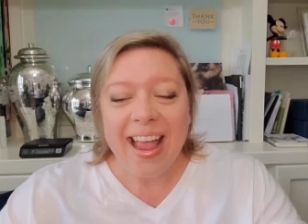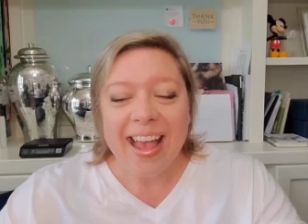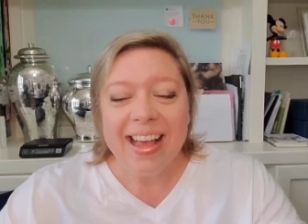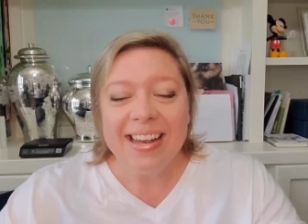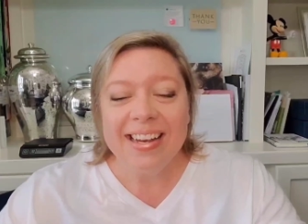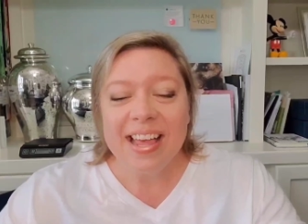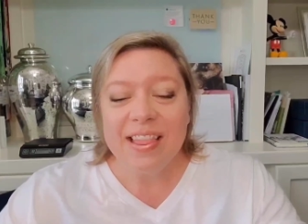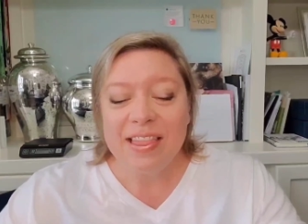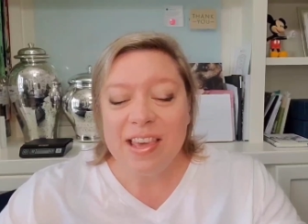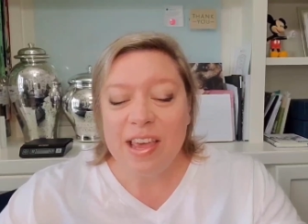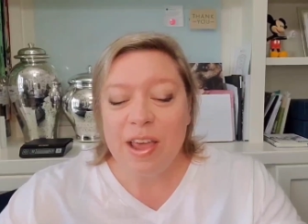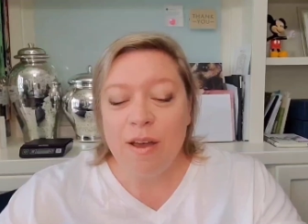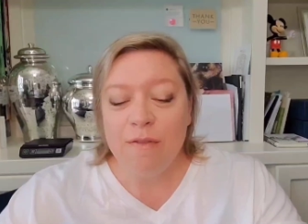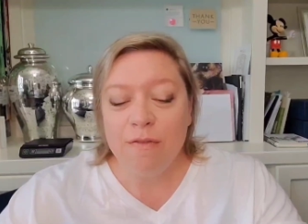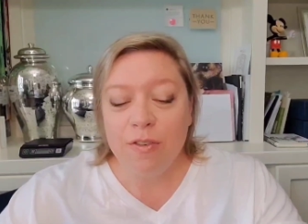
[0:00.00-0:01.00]
And
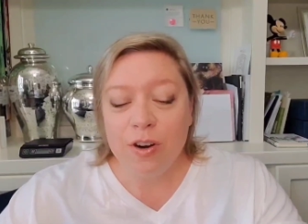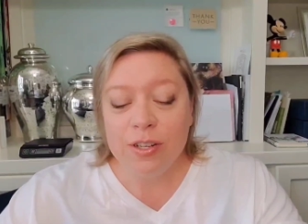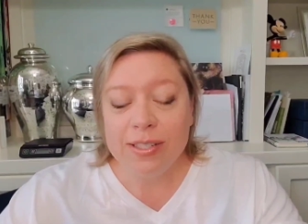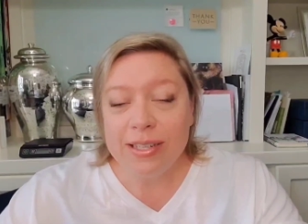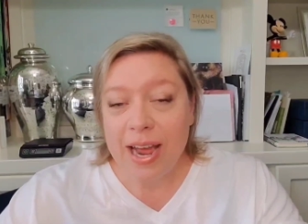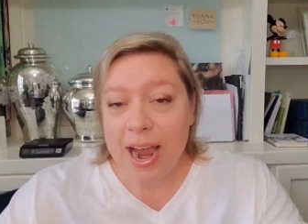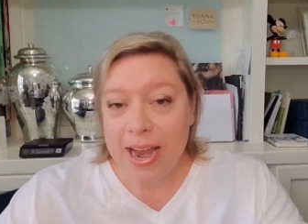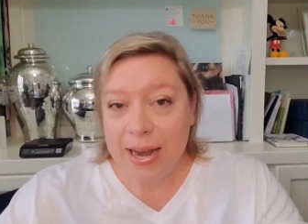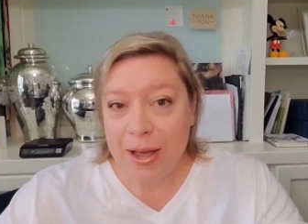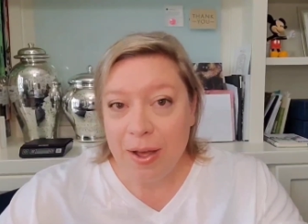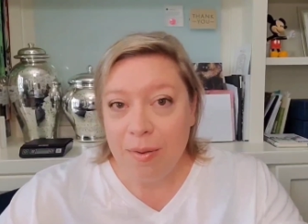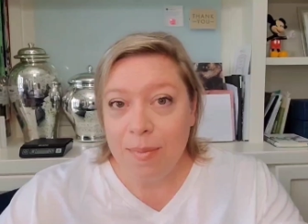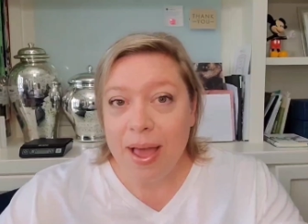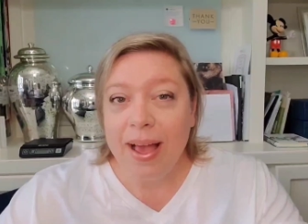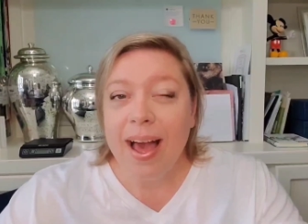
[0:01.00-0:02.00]
the first
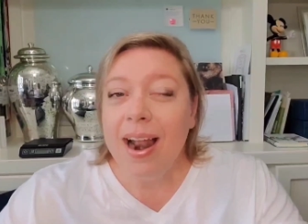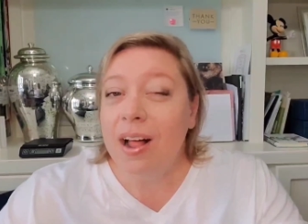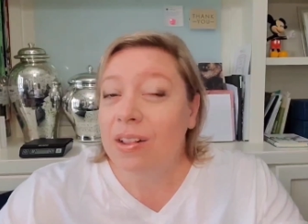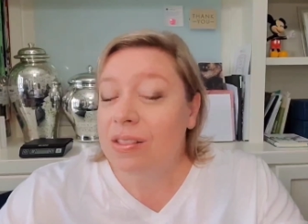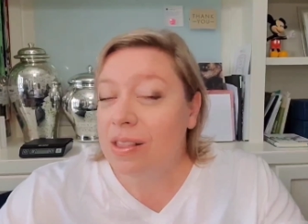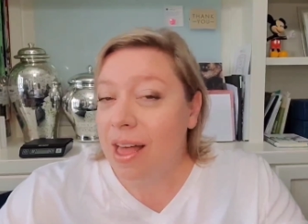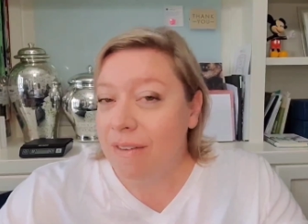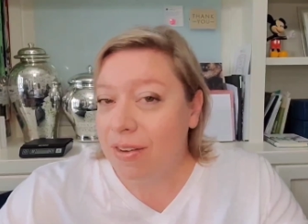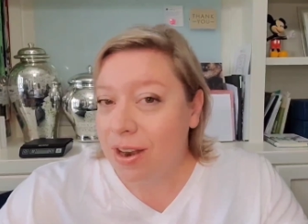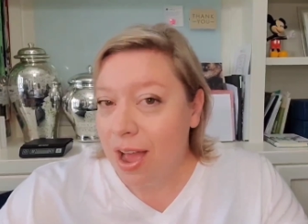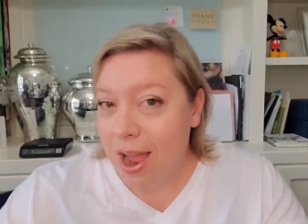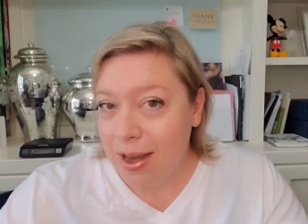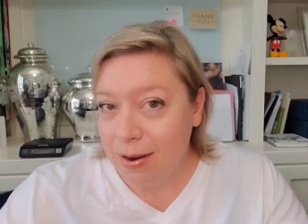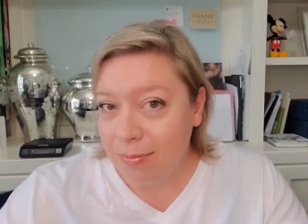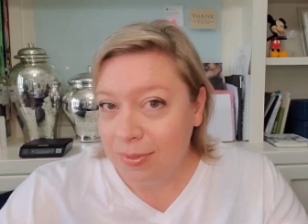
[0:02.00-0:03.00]
item, I got 11
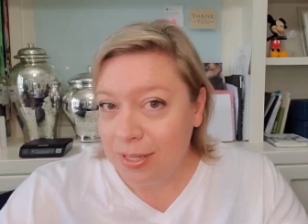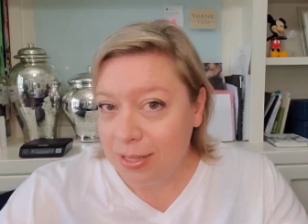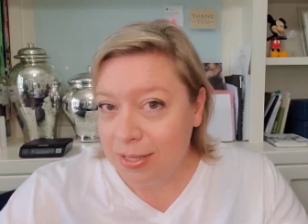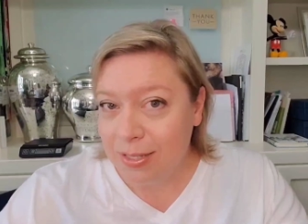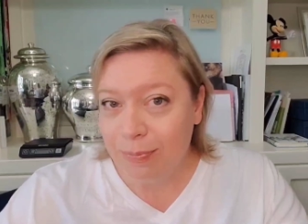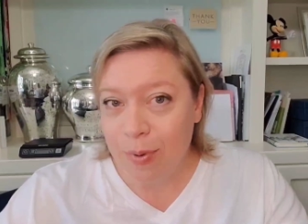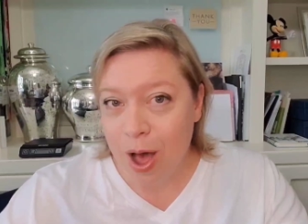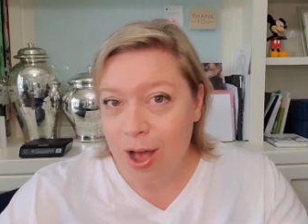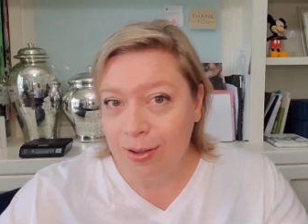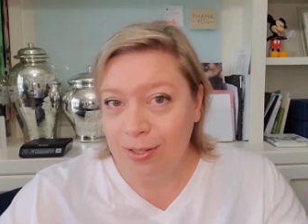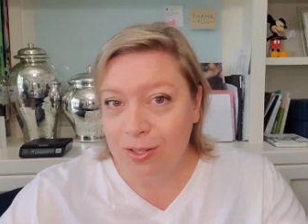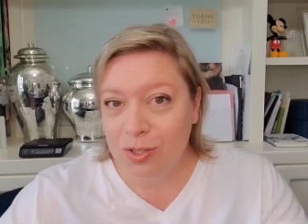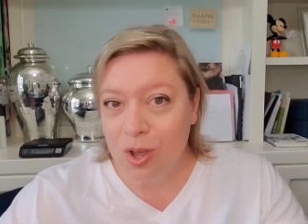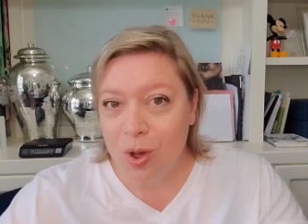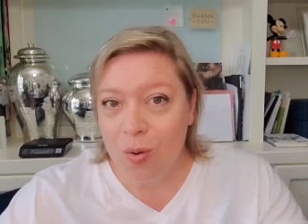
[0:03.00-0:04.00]
items in this
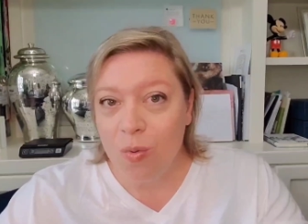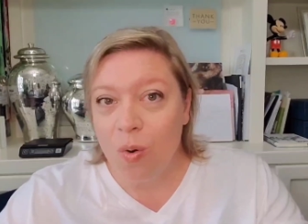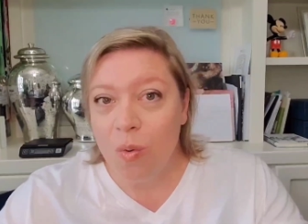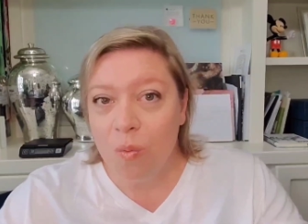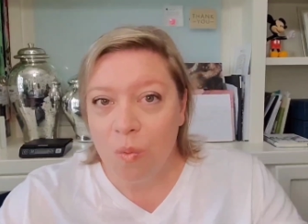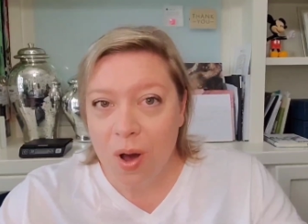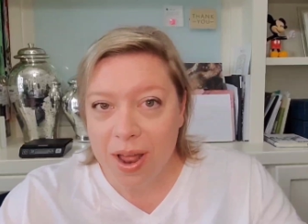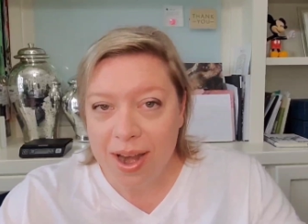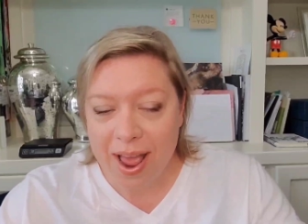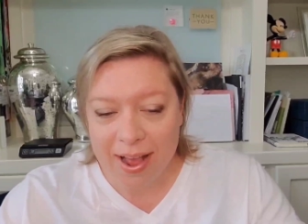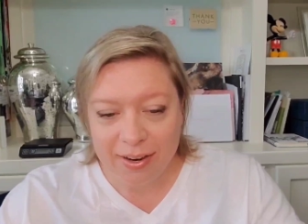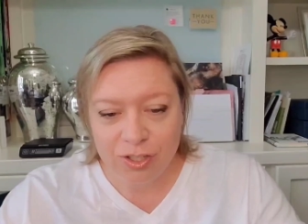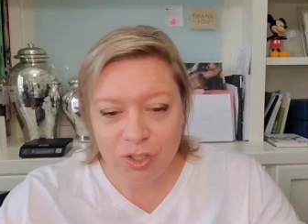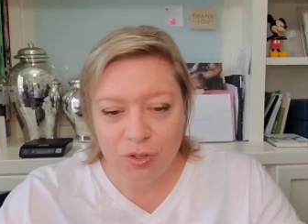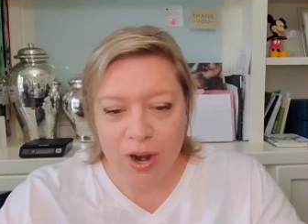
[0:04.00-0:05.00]
box, so one
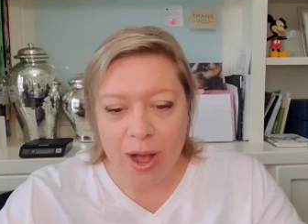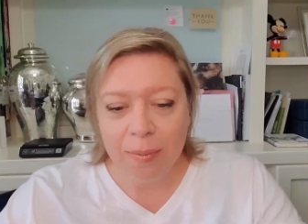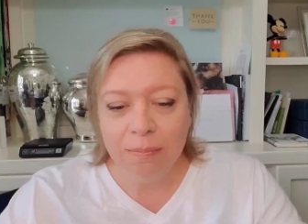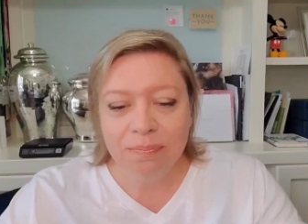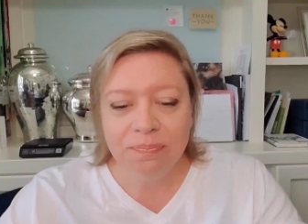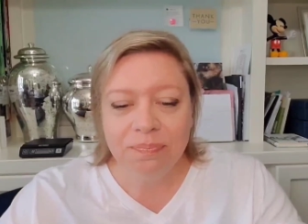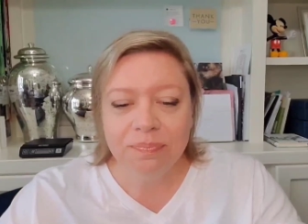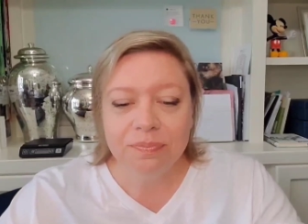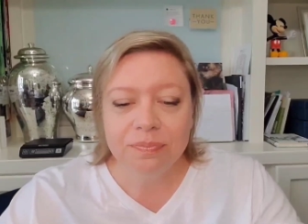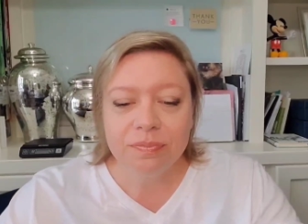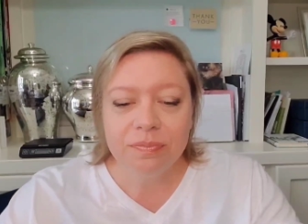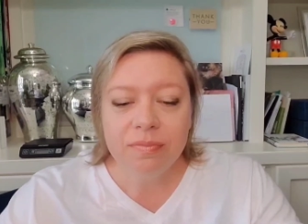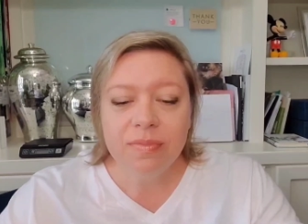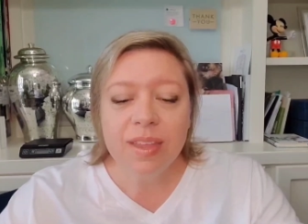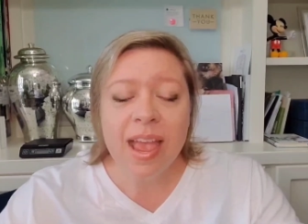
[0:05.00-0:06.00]
extra.
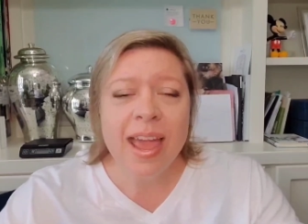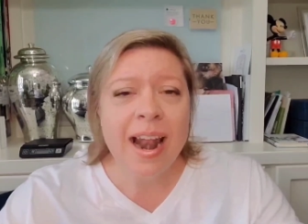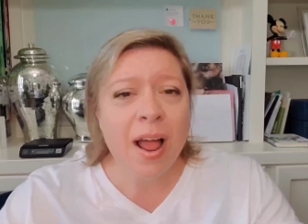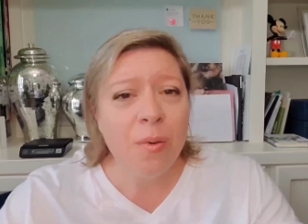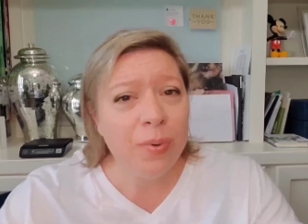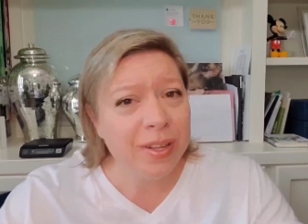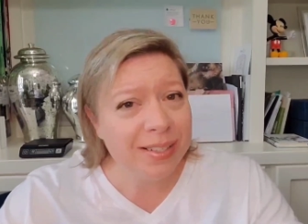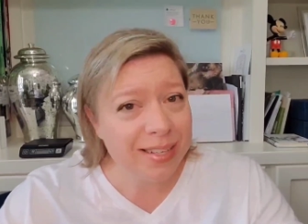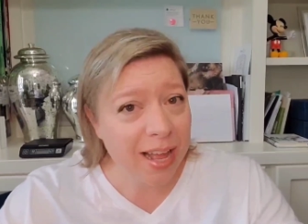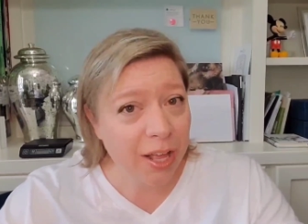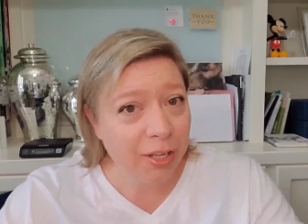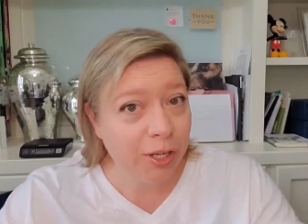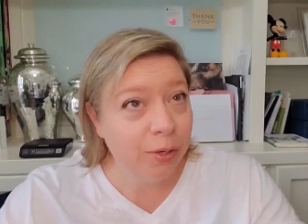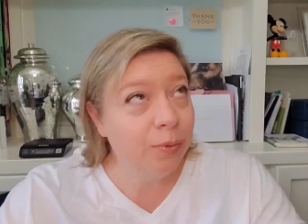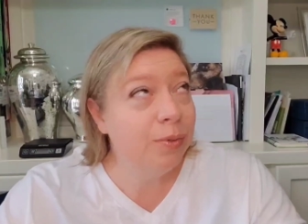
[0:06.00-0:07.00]
And I will
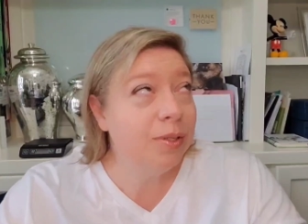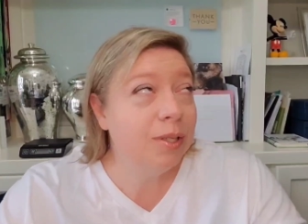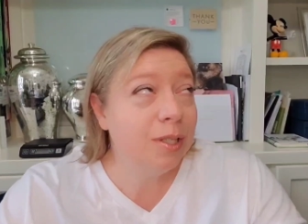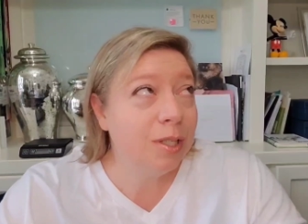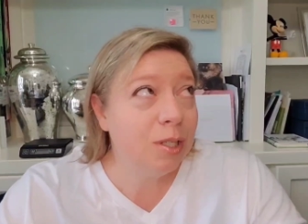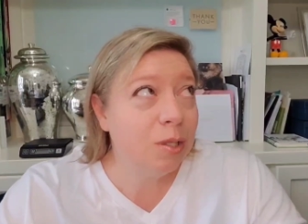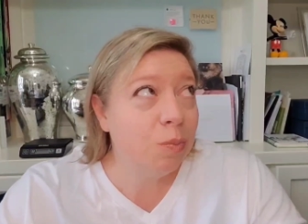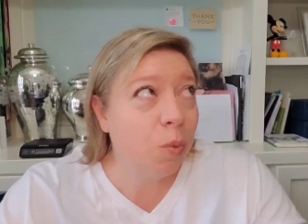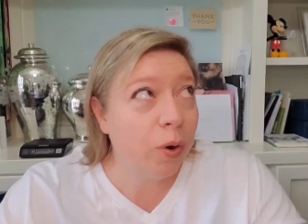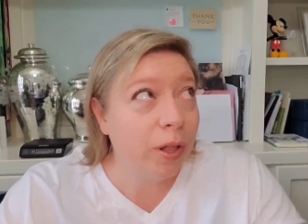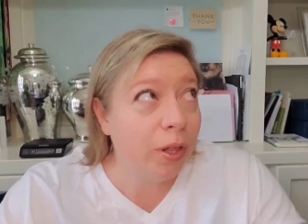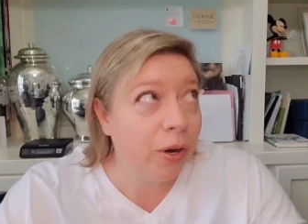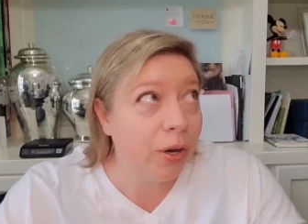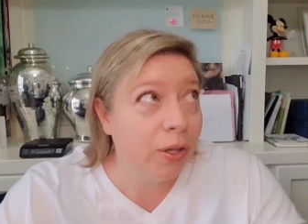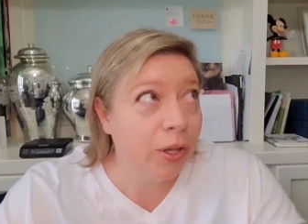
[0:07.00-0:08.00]
tell you,
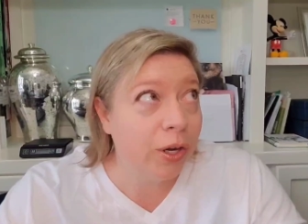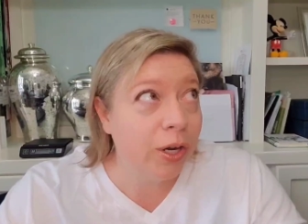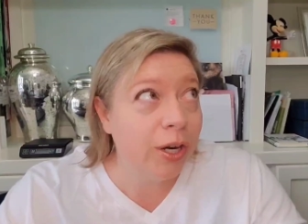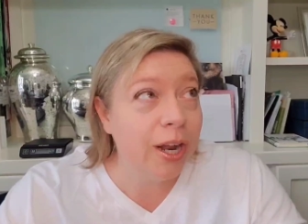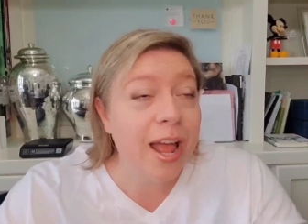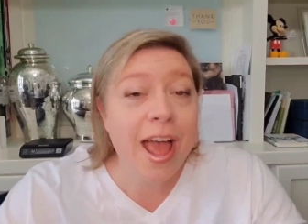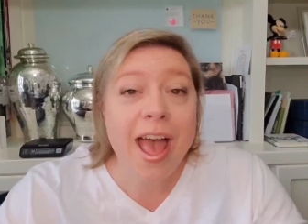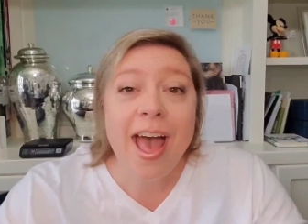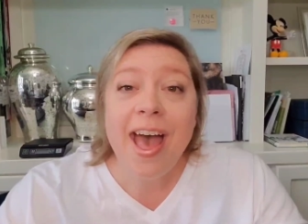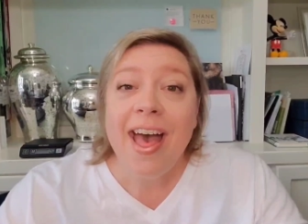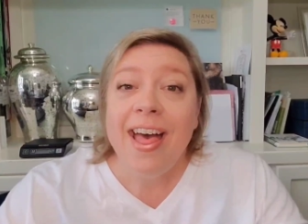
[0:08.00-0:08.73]
spoiler alert,